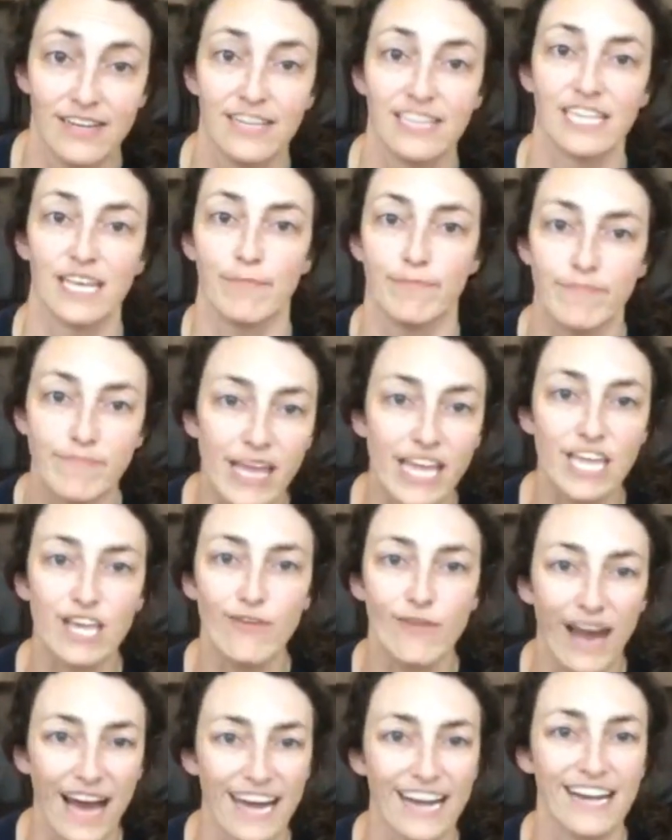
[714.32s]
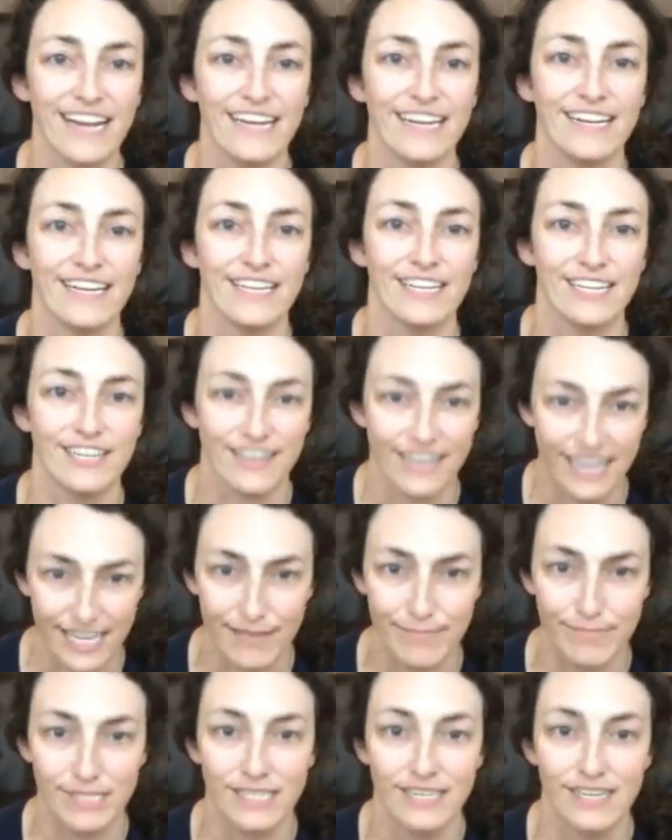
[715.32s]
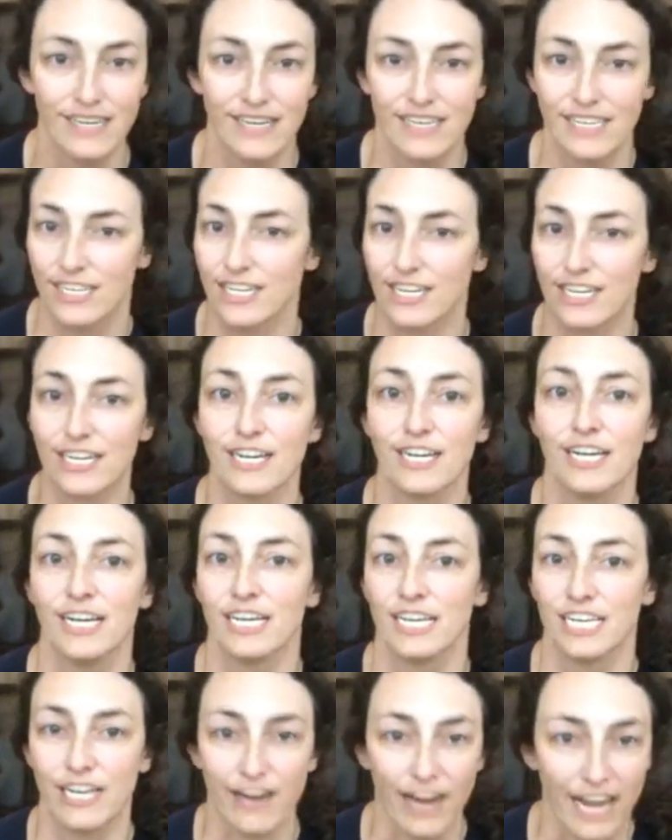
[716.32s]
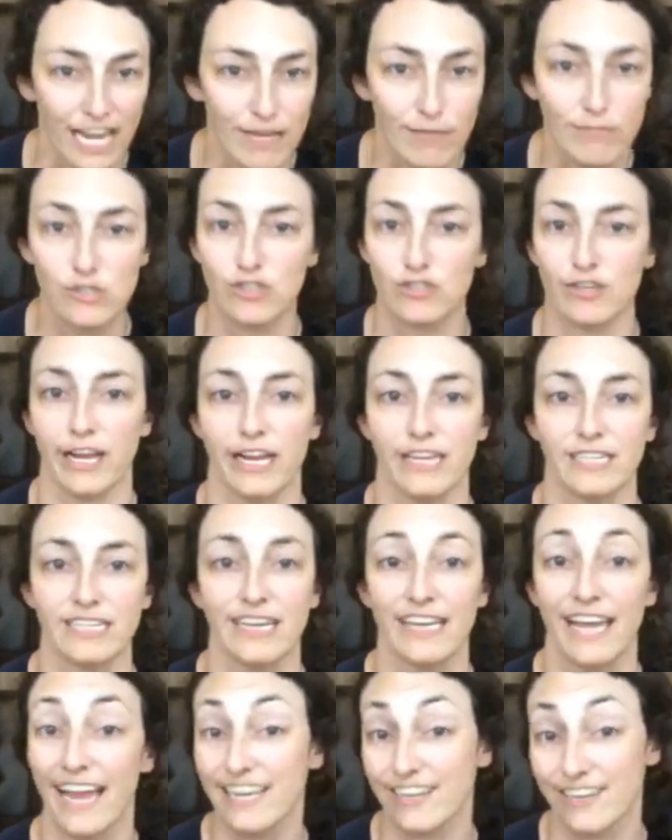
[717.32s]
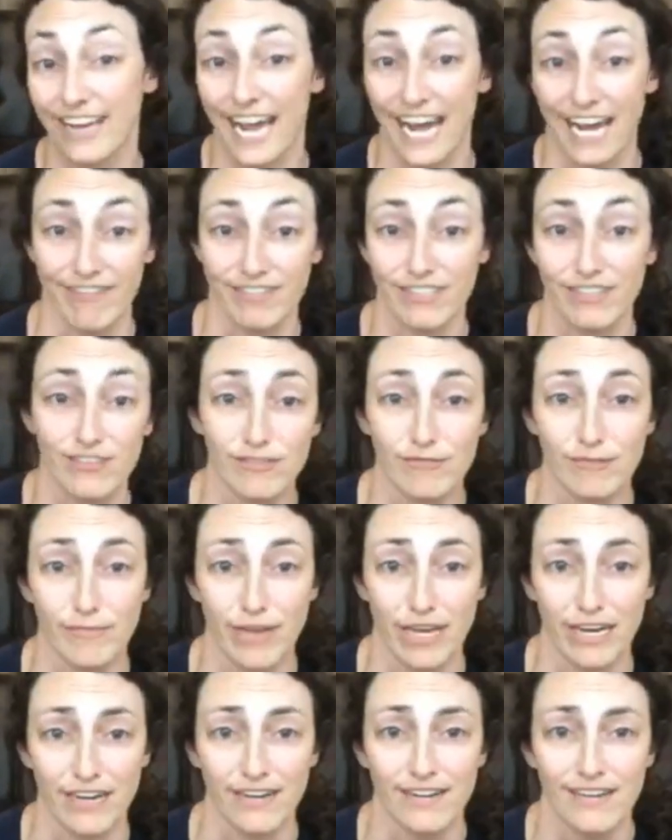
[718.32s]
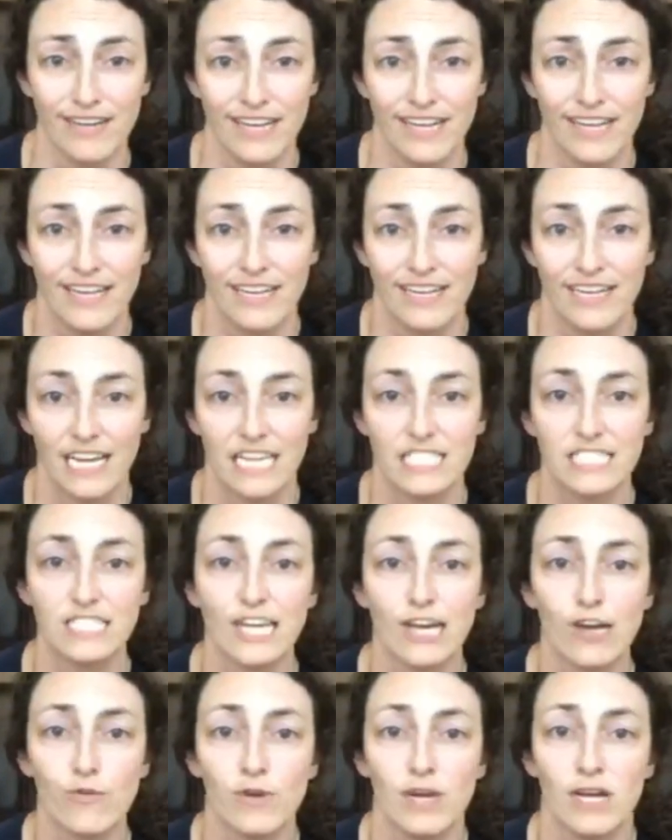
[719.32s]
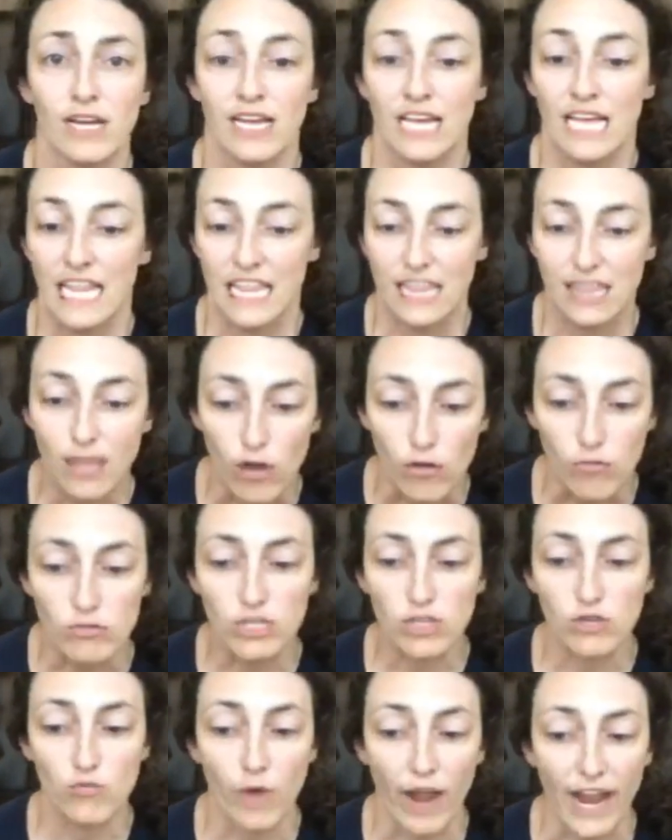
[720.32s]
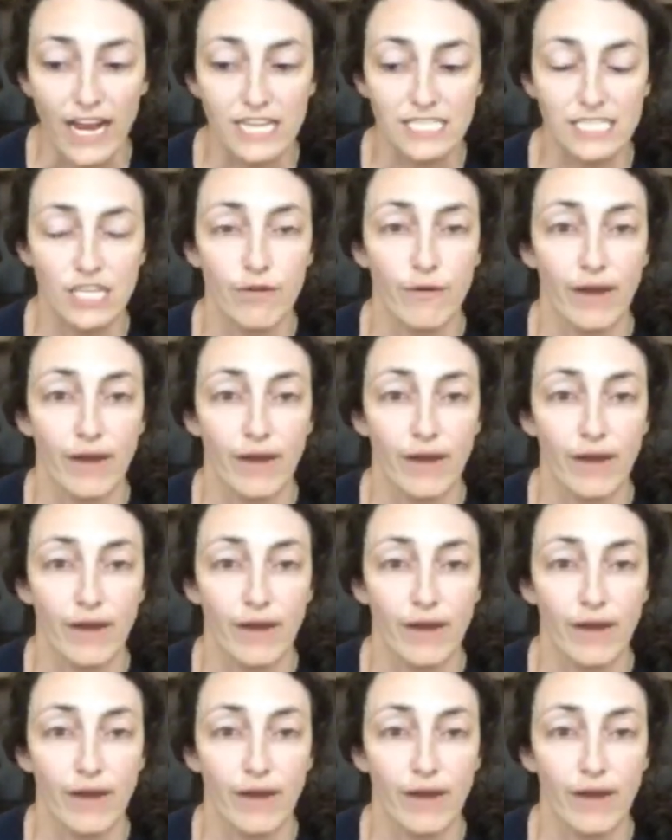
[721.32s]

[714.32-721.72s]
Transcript: that make you add in your hips, your hamstrings, and your calves a little bit better. And so those are ways that you